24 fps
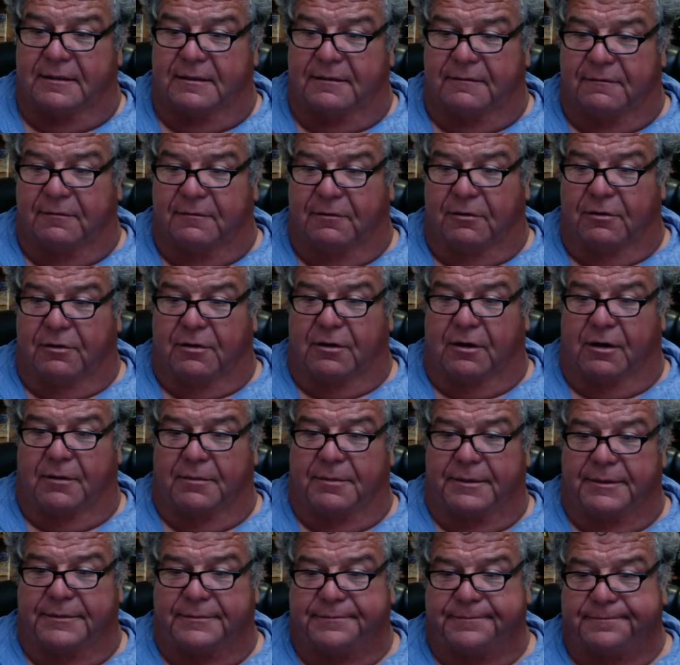
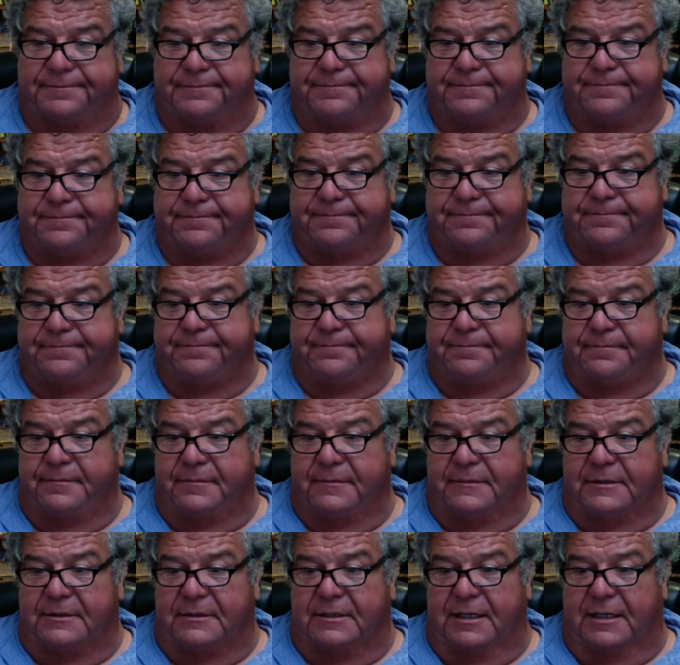fluorocarbon.
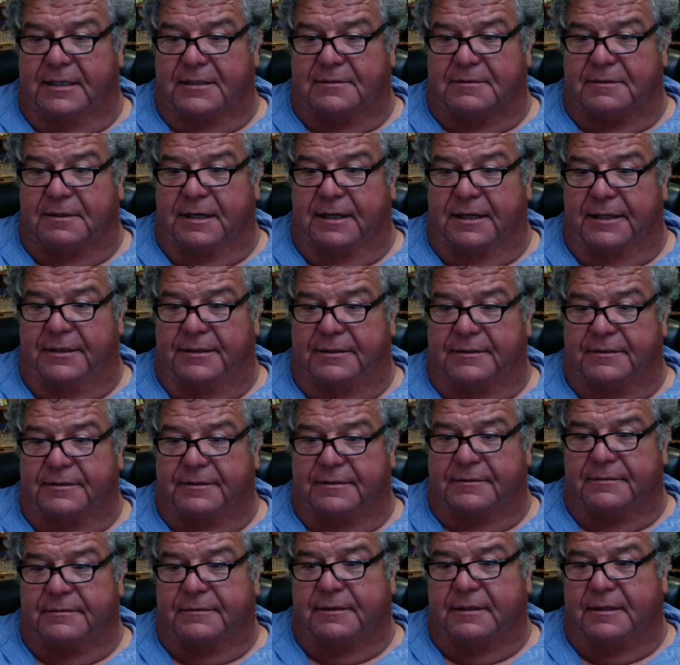So that's what I use.